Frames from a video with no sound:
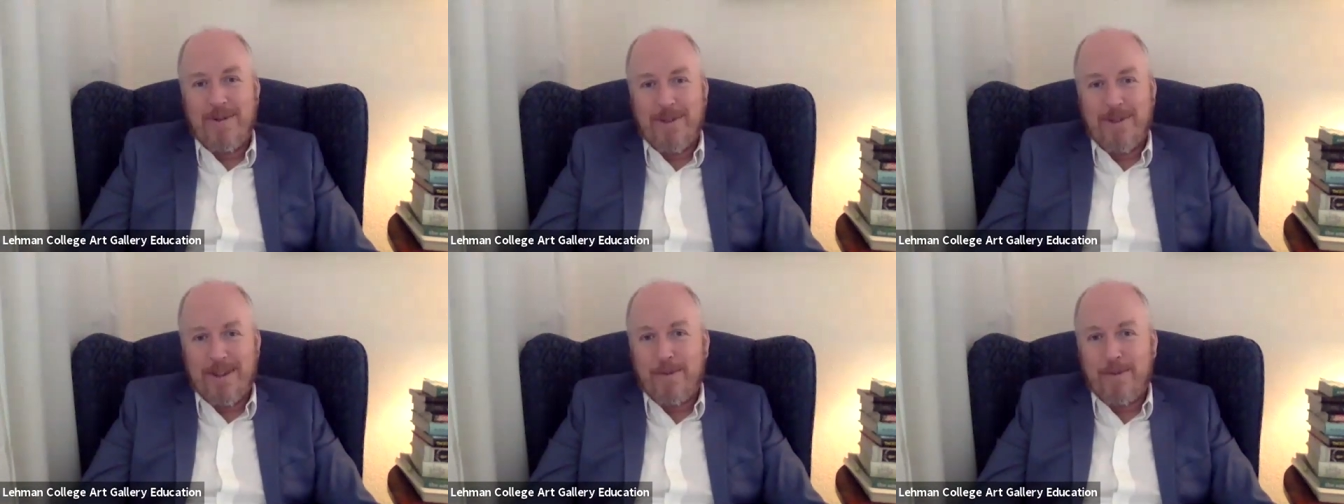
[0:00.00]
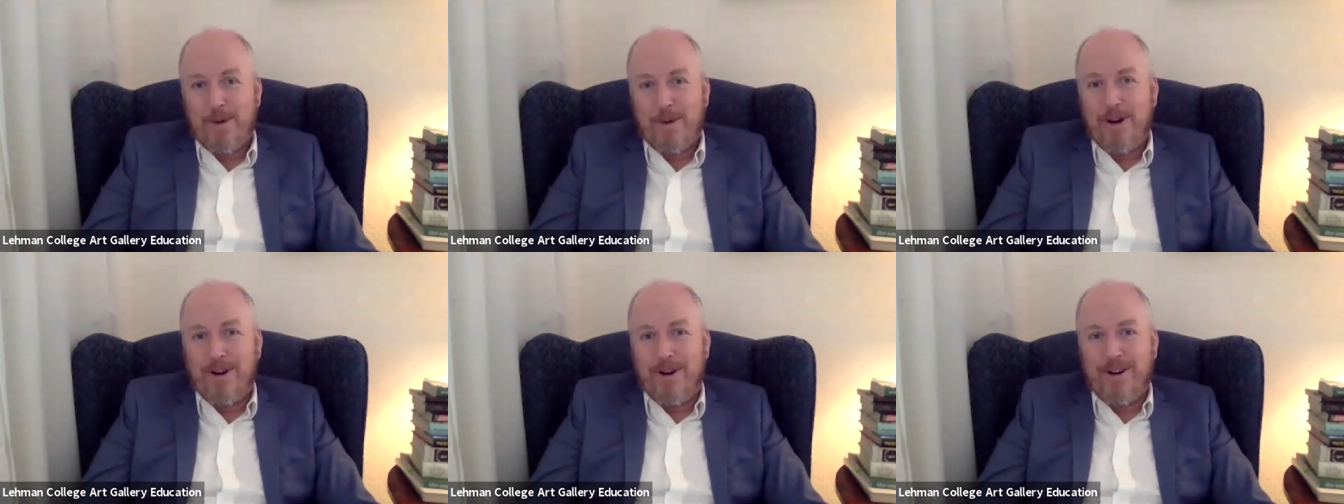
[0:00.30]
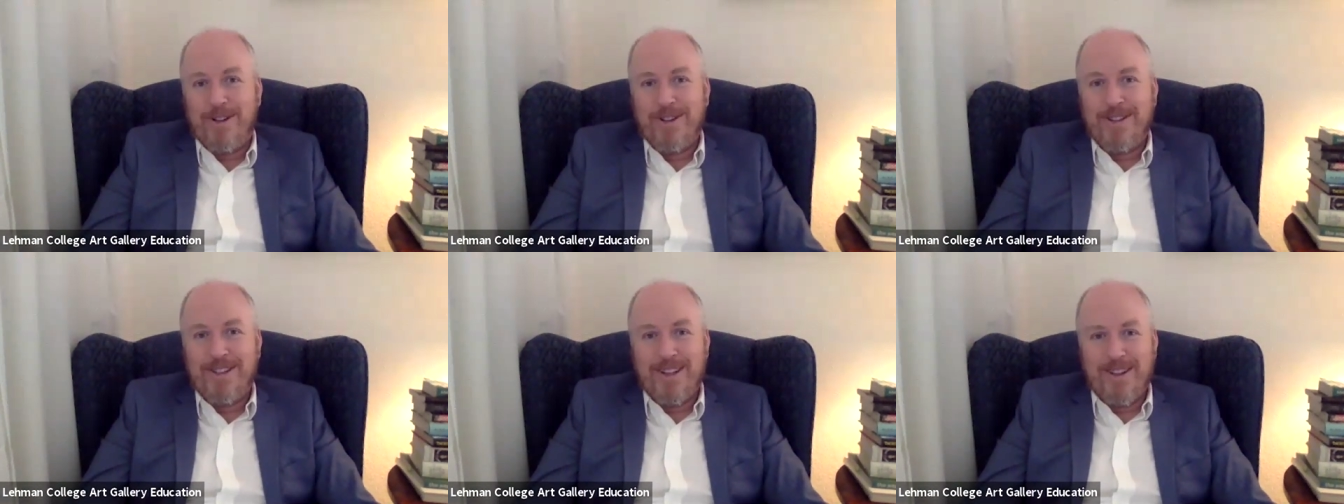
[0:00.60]
with the
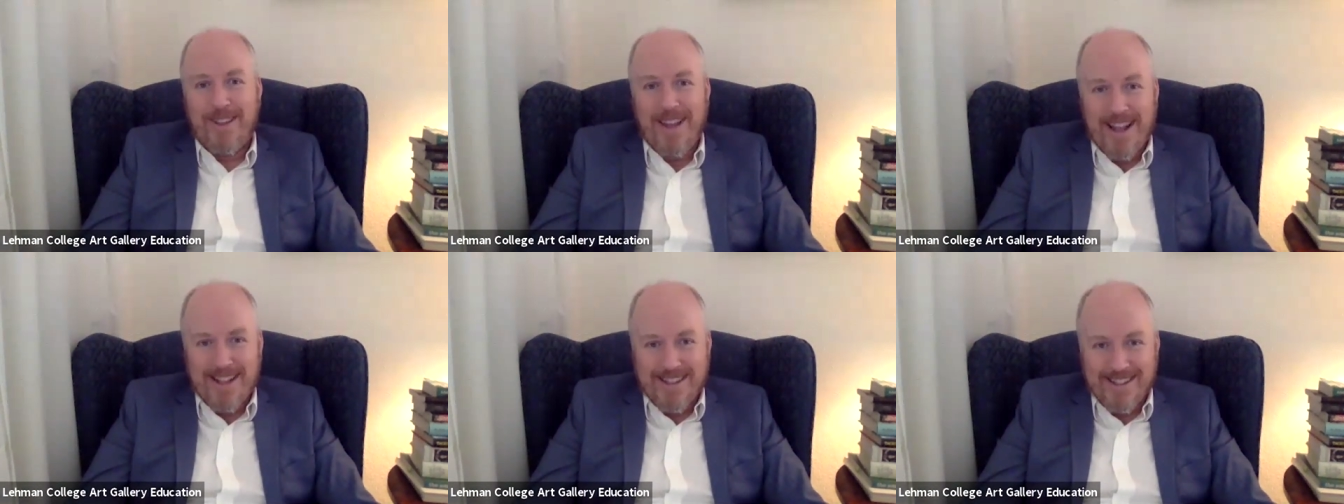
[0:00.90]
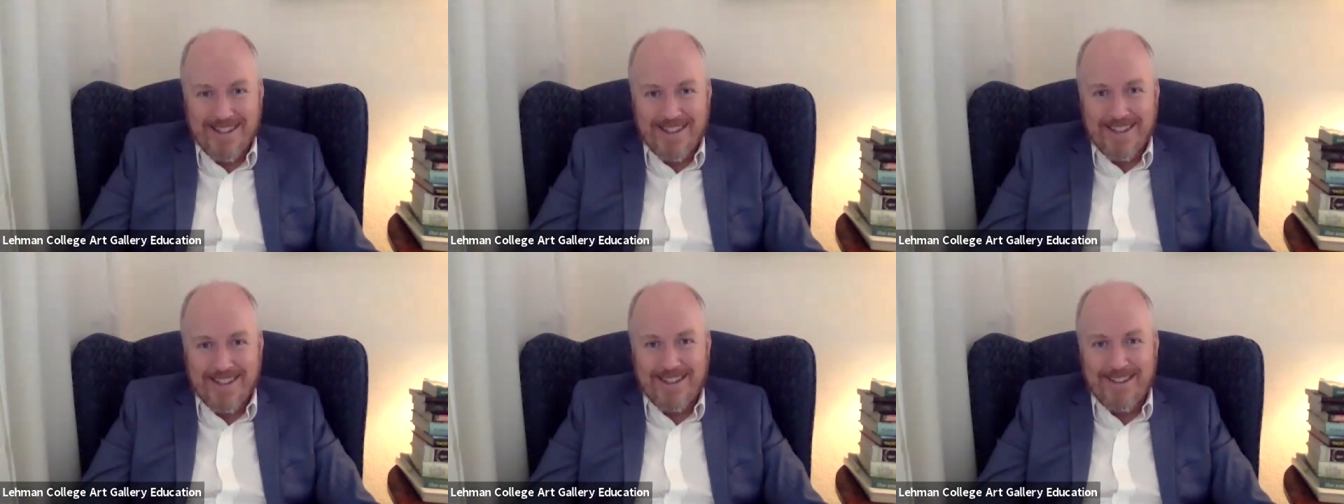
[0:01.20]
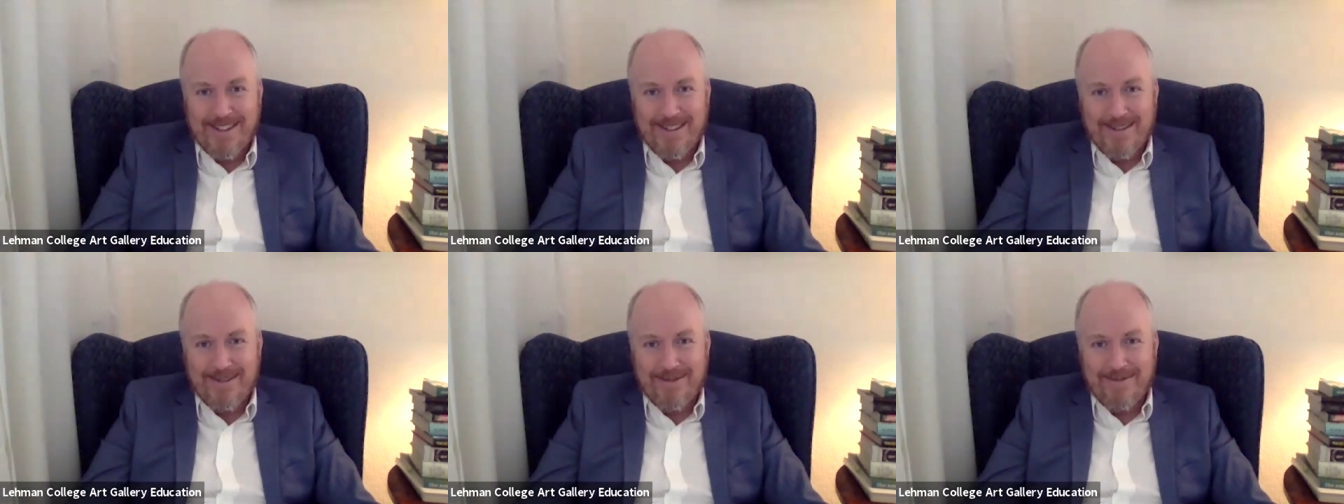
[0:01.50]
world. So that's
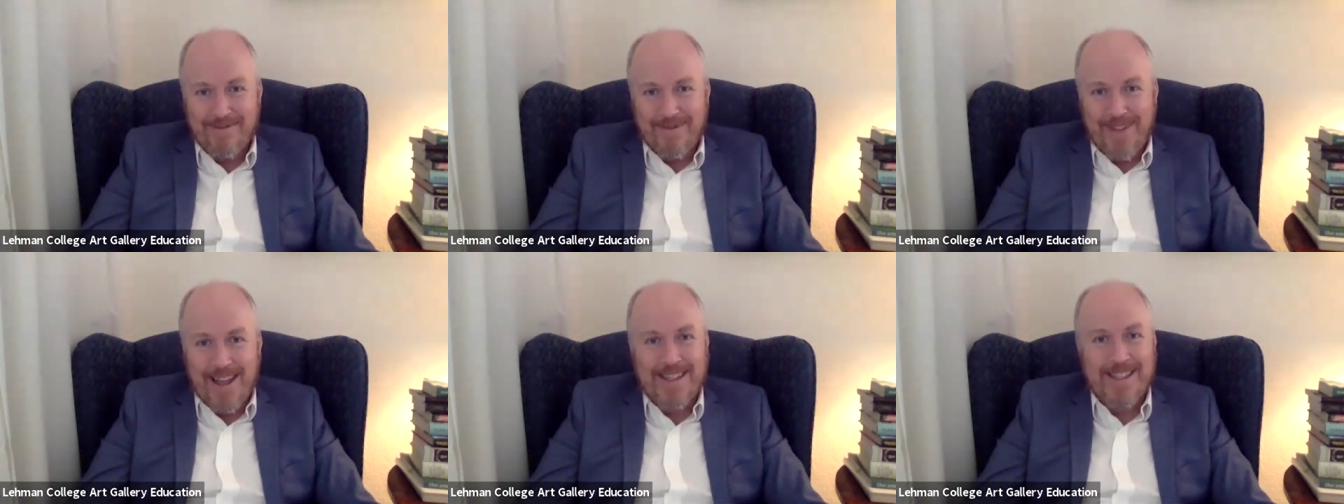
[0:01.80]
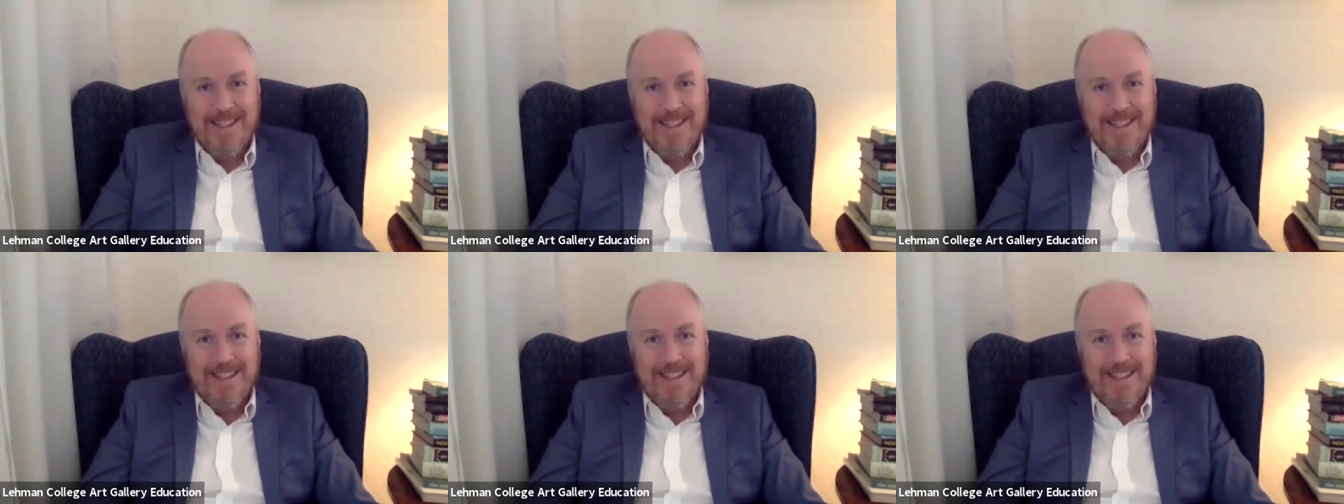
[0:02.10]
a uh, well, that's